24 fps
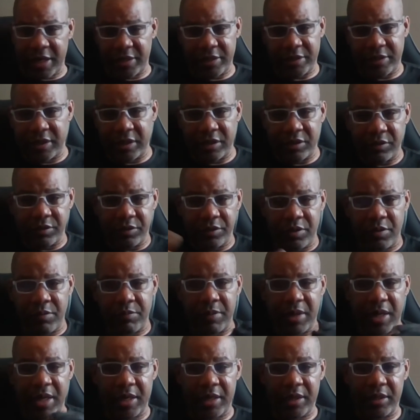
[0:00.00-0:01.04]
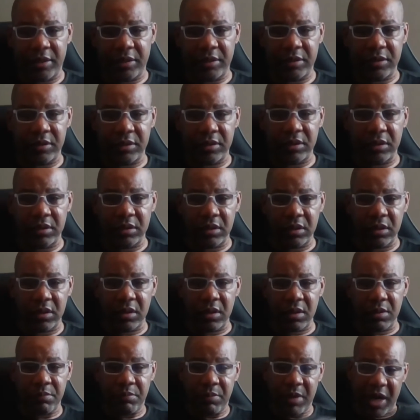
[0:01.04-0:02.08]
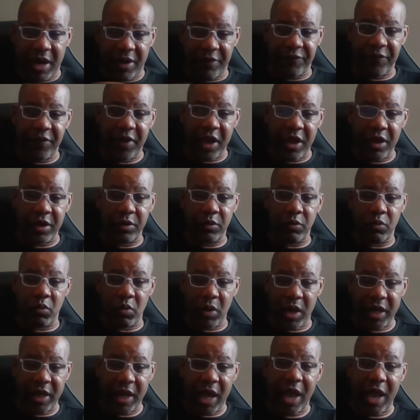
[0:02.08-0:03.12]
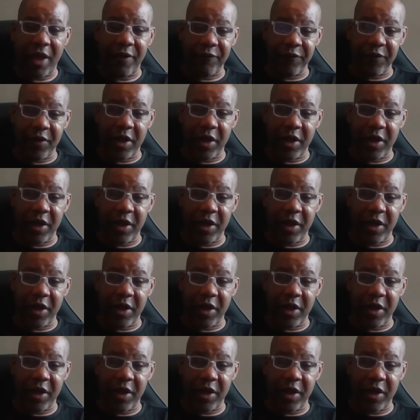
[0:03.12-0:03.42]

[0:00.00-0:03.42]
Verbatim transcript: have to tell on nobody. But I found a way, I